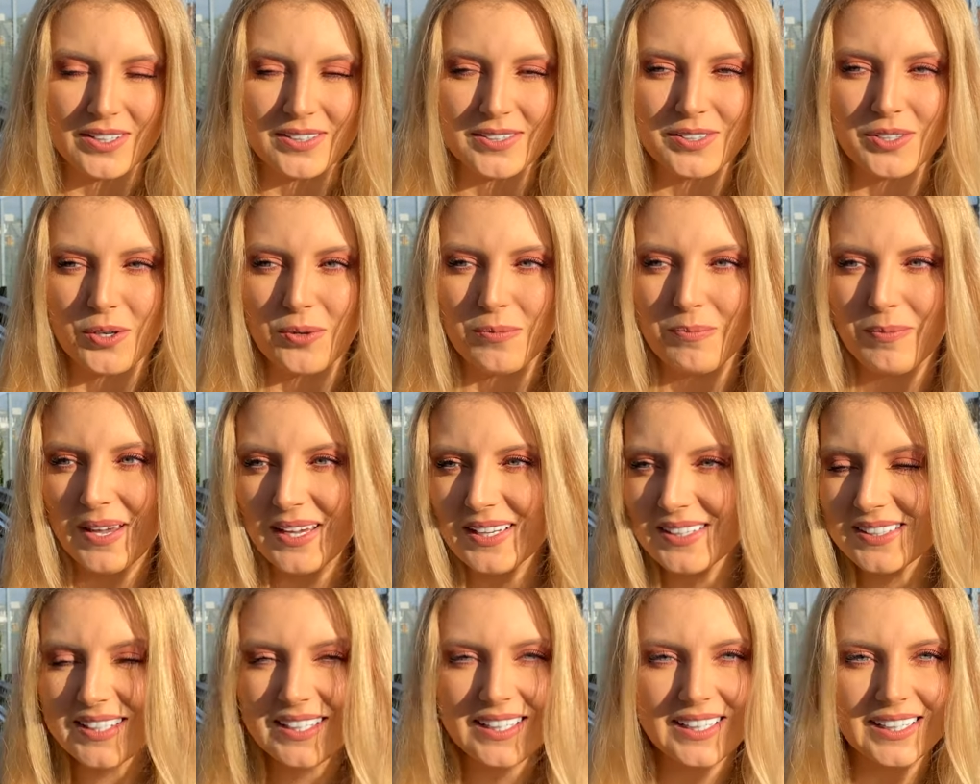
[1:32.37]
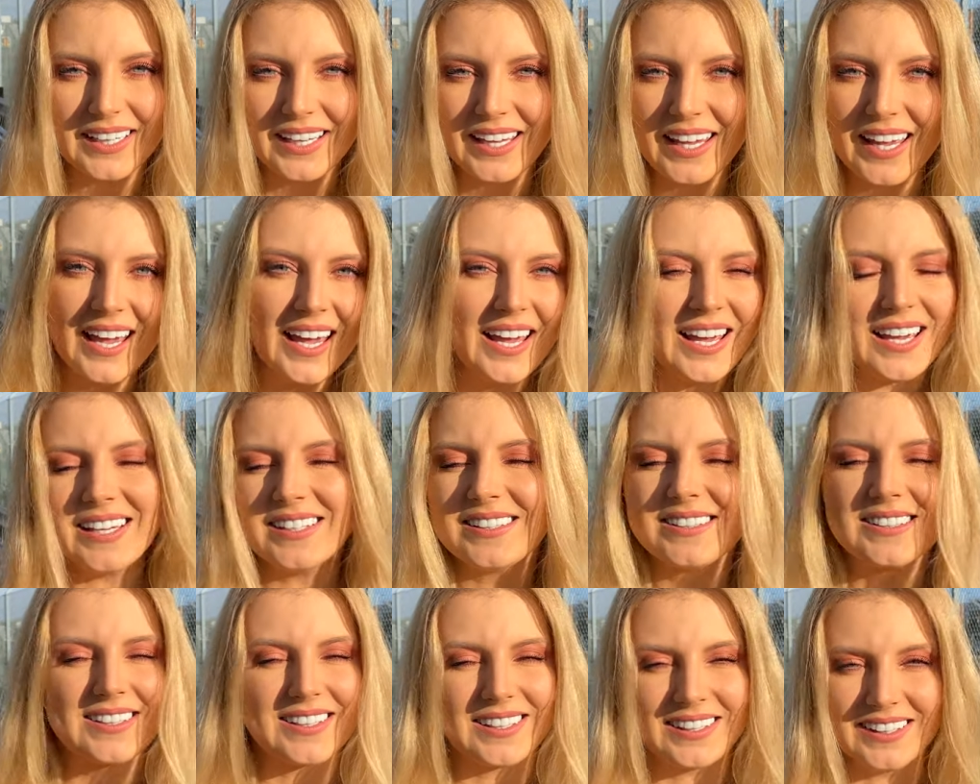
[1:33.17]
So basically,
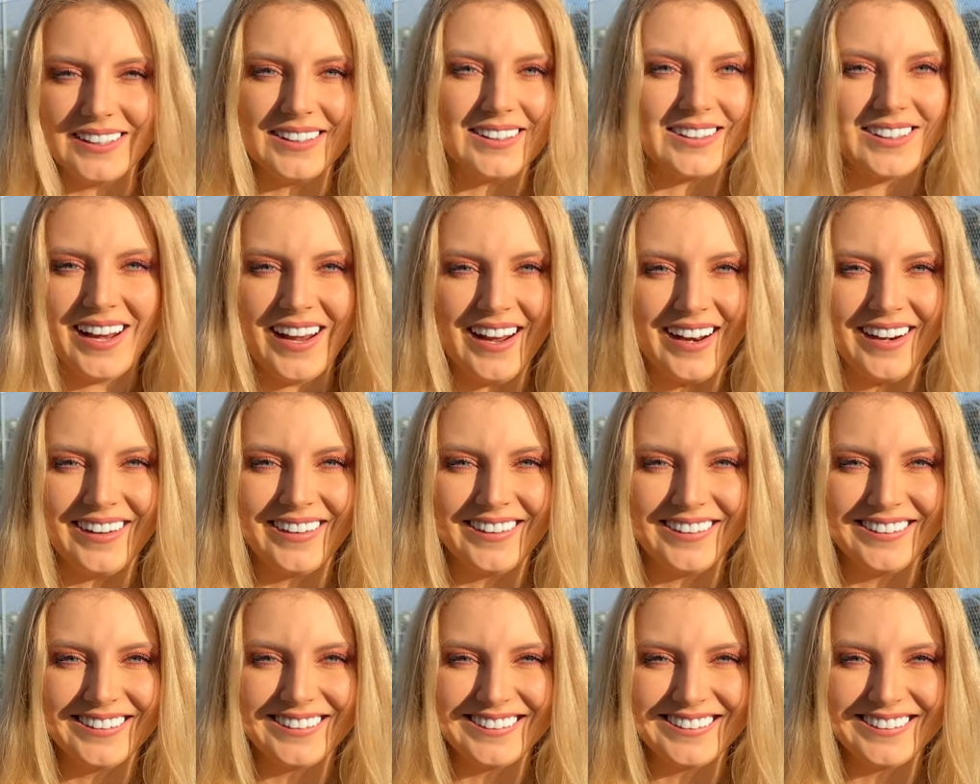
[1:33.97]
it's cleaner air.